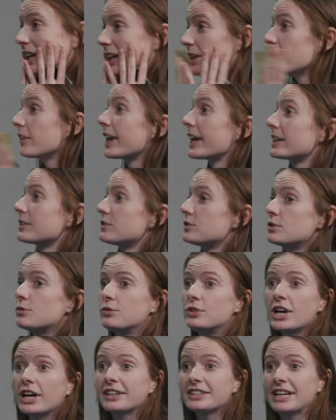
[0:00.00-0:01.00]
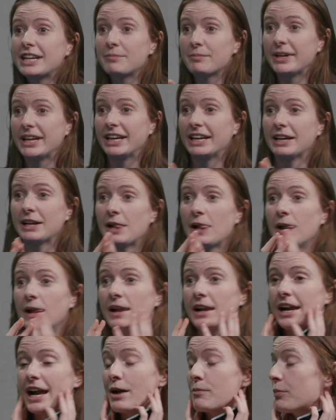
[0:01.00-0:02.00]
it in. Like duct tape me
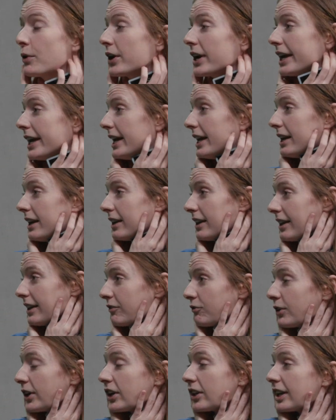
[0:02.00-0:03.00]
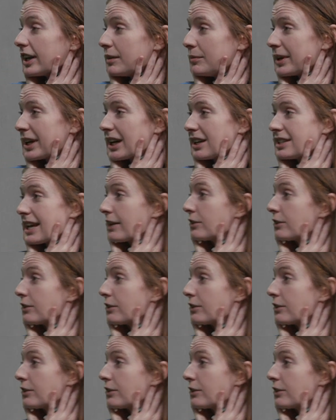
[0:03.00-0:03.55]
and put it in. Really, because